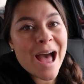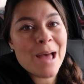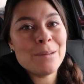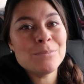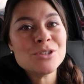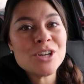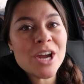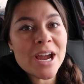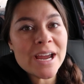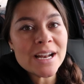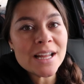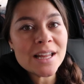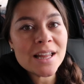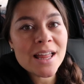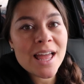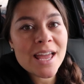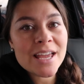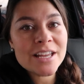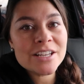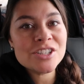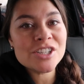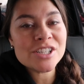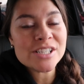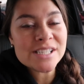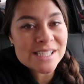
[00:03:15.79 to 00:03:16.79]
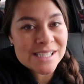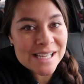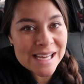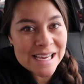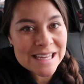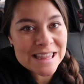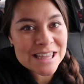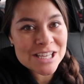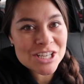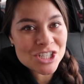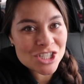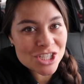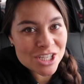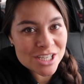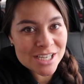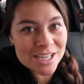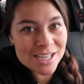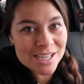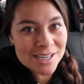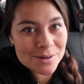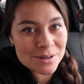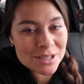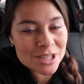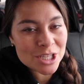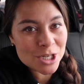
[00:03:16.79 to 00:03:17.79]
I'm trying to like just take this
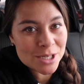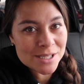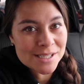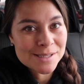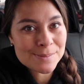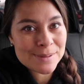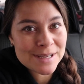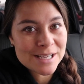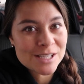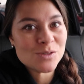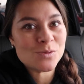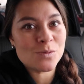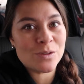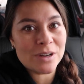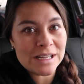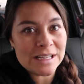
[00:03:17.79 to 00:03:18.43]
year with Christmas